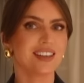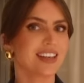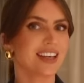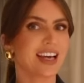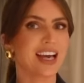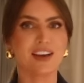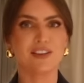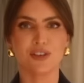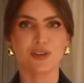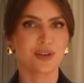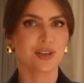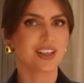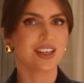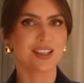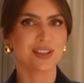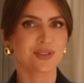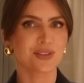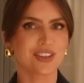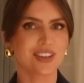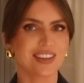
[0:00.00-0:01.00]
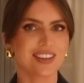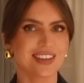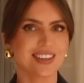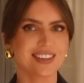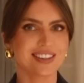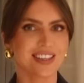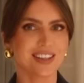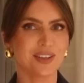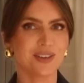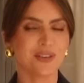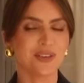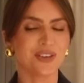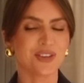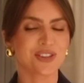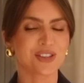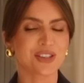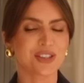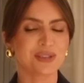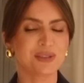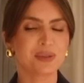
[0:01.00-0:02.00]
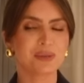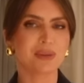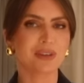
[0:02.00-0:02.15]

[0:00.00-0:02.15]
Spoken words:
Yeah. Everyone has one of these. Yeah. Wardrobes.